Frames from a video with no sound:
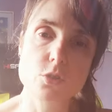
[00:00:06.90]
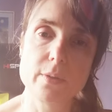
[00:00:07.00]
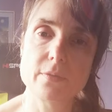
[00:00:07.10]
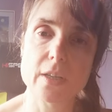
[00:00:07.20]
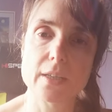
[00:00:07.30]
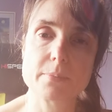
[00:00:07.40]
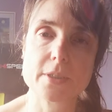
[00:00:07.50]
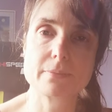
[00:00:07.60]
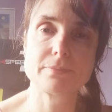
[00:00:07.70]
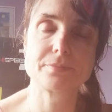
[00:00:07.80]
Twin
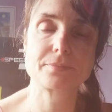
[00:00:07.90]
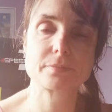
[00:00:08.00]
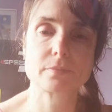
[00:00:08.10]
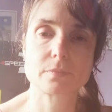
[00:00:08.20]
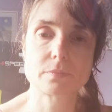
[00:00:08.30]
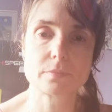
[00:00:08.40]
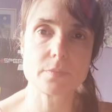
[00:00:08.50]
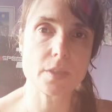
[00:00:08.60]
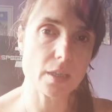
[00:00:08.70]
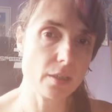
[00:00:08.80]
Flames,
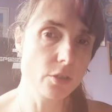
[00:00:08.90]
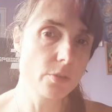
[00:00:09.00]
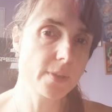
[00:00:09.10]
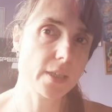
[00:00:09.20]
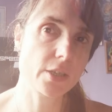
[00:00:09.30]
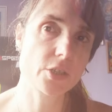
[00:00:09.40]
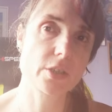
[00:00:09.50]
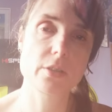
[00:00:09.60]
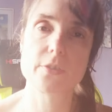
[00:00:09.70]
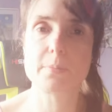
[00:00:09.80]

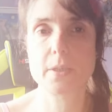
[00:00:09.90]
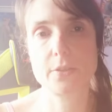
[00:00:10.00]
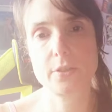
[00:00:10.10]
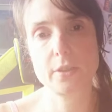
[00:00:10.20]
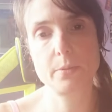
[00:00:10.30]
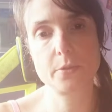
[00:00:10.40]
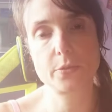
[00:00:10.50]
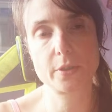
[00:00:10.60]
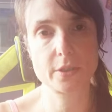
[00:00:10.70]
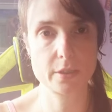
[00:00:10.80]
Illumination of the Path Home
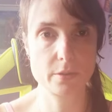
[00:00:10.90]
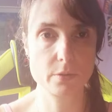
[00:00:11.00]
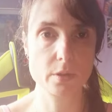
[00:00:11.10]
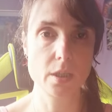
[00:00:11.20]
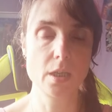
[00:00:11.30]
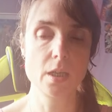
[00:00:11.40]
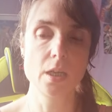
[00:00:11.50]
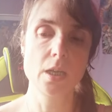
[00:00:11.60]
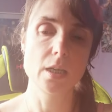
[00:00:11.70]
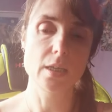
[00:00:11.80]
to Eternal
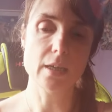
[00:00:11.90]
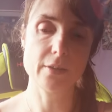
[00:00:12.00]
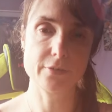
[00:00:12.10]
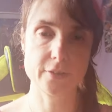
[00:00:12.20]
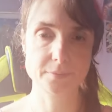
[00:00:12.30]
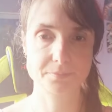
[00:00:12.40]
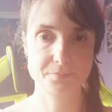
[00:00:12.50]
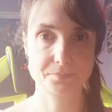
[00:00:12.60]
Life.